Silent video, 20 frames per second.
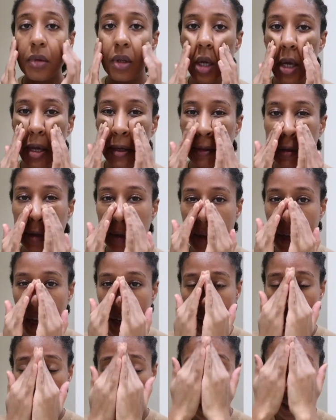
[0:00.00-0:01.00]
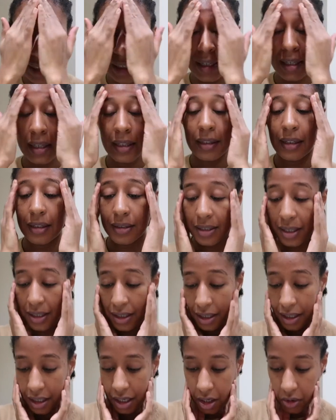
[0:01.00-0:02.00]
And I like that. I
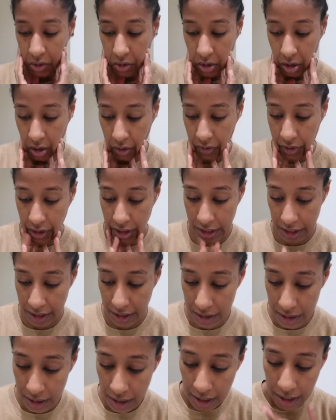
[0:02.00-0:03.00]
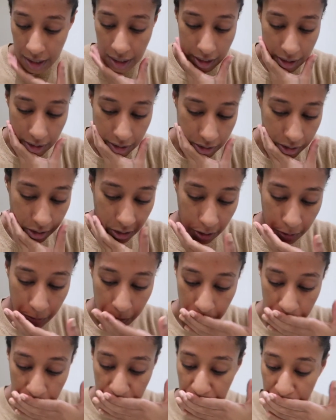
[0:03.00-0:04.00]
like how soft it is. So
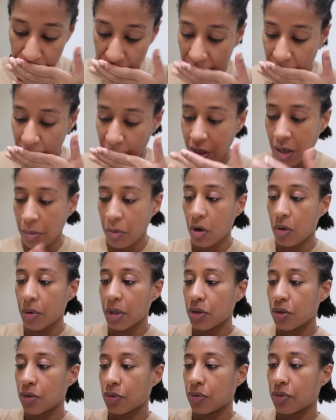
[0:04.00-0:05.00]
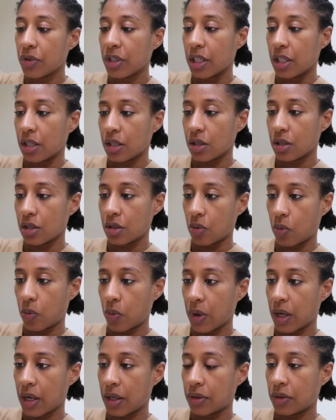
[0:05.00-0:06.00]
I'm going to finish
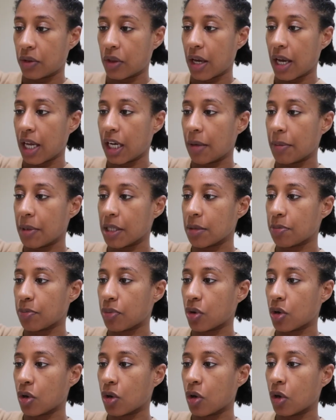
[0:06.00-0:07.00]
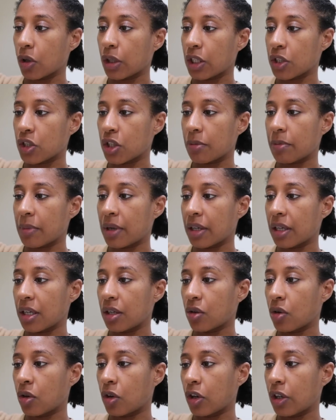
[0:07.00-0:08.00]
with the Elemis Pro Collagen
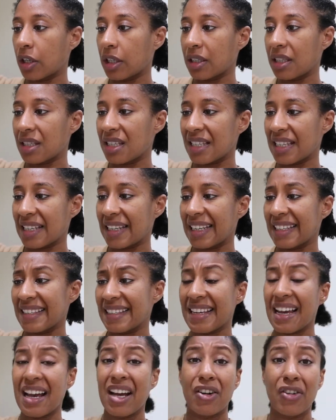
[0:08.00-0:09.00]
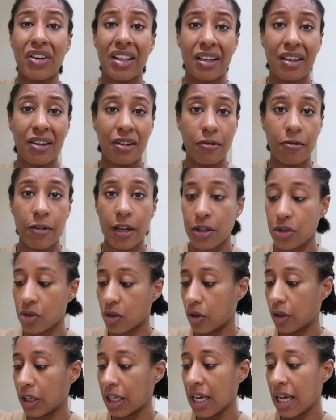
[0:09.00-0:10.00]
Marine Oil. This is an anti-wrinkle face
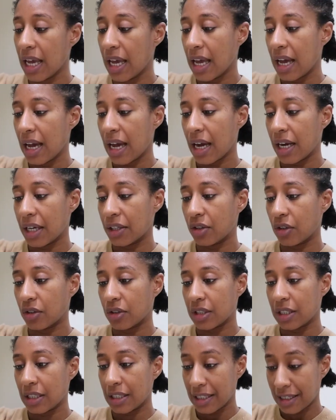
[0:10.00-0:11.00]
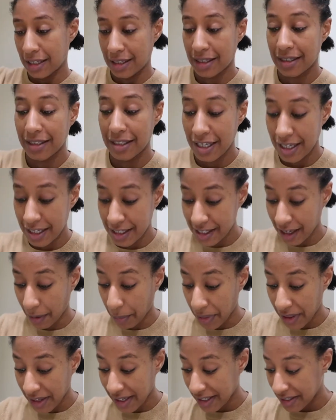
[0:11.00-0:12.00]
oil. I don't need
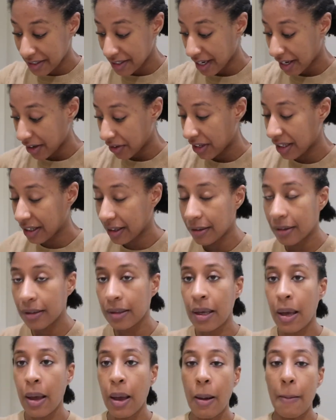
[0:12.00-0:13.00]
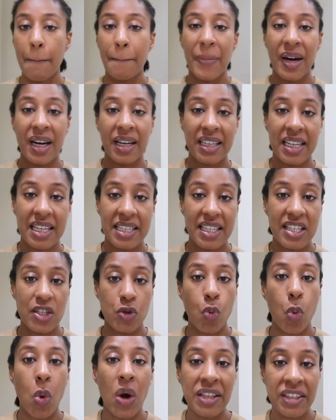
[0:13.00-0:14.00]
something anti-wrinkle, but it
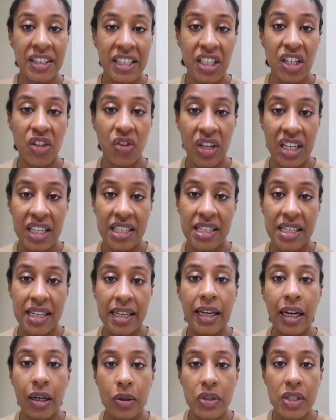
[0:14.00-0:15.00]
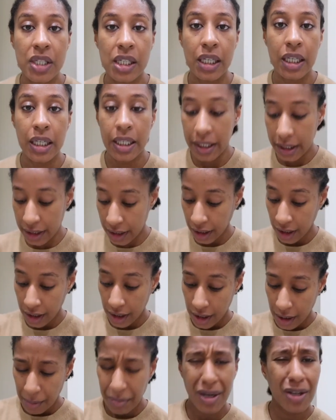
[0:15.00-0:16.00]
is 1 degree C outside.
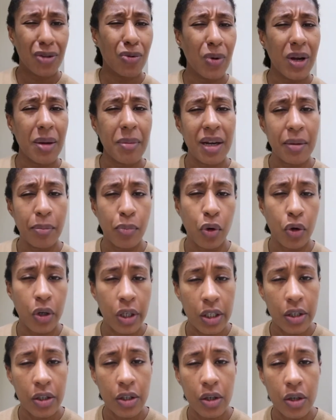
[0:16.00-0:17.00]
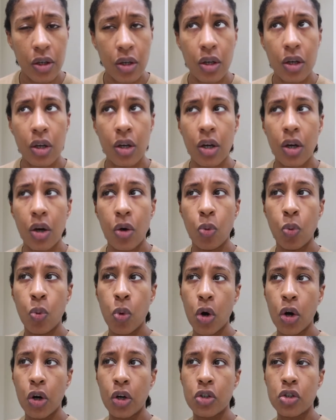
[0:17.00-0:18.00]
By the way, my boiler
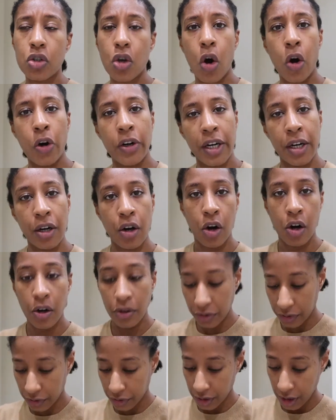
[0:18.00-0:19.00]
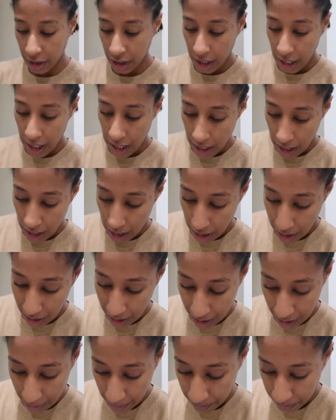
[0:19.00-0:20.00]
works on and off.
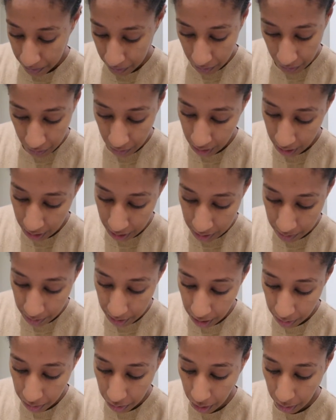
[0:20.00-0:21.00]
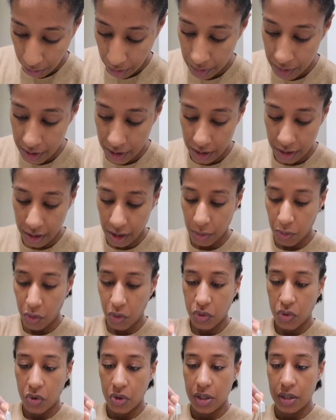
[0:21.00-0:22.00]
It's been a problem since I
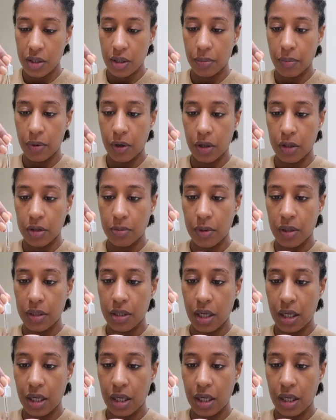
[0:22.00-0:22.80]
moved to this apartment.